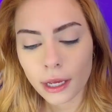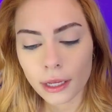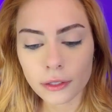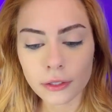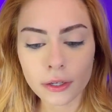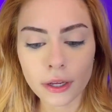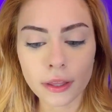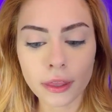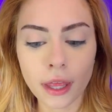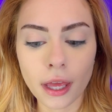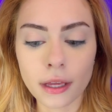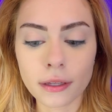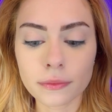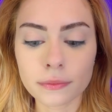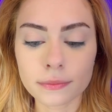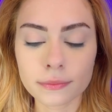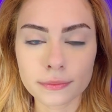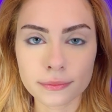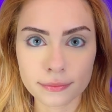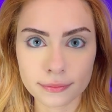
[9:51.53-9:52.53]
Look at that.
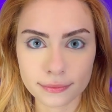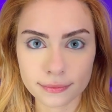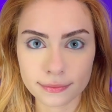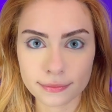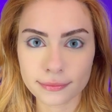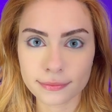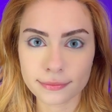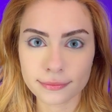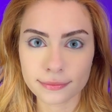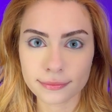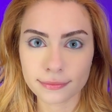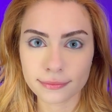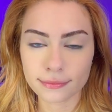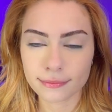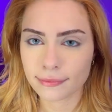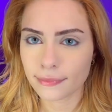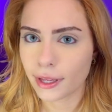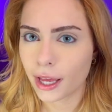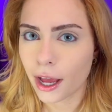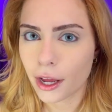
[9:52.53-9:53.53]

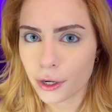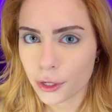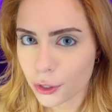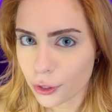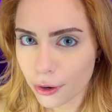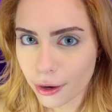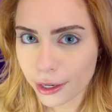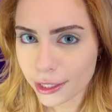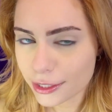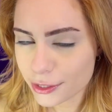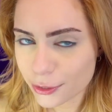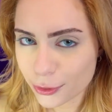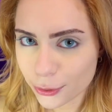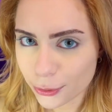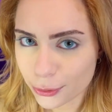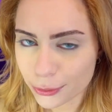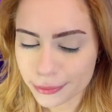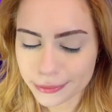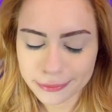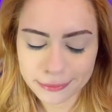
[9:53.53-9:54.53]
Under eyes,
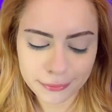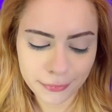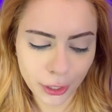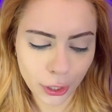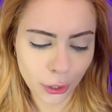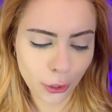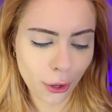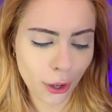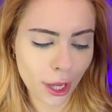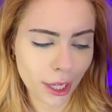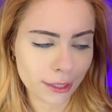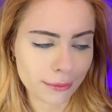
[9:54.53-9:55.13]
they're gone.